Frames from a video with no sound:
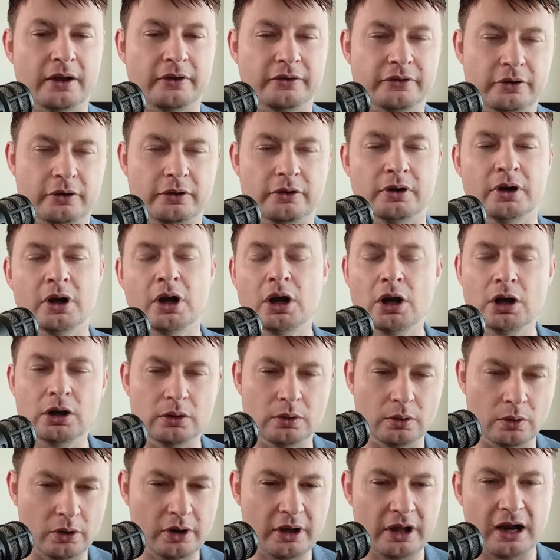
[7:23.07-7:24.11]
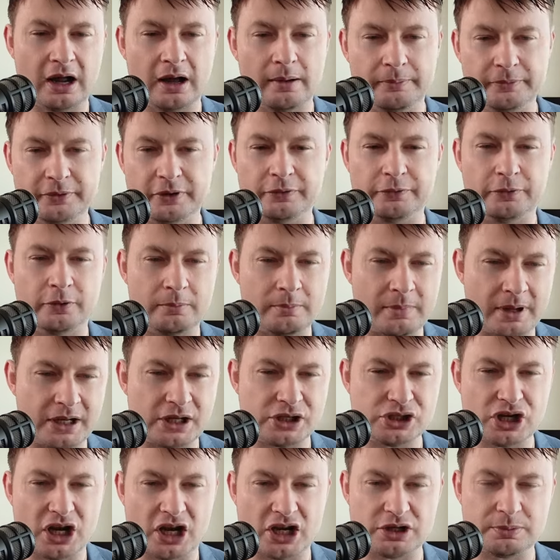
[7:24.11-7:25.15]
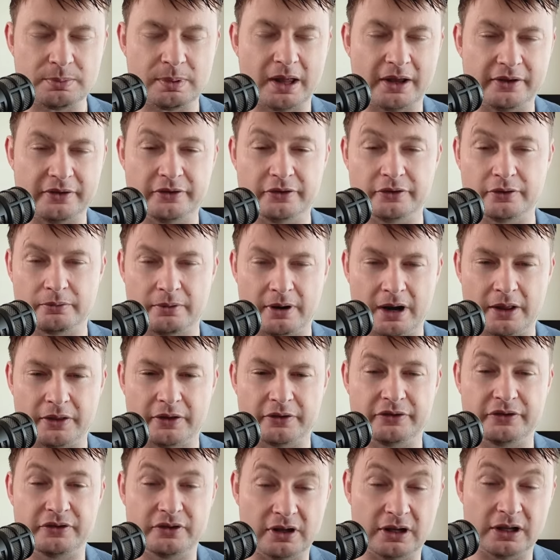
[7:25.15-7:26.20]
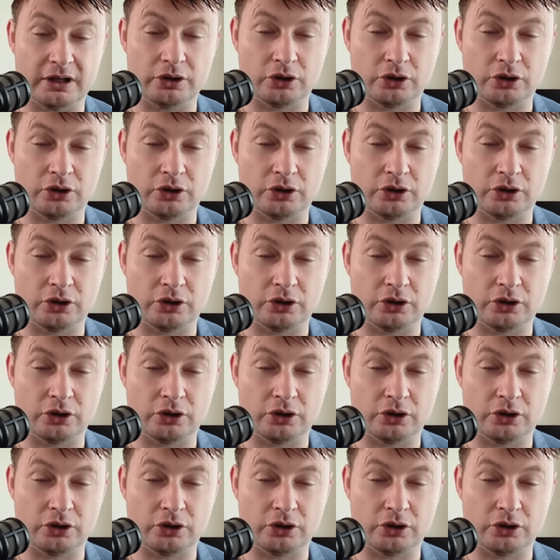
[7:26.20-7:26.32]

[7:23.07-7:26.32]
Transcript: So look it up, different money change places around the city.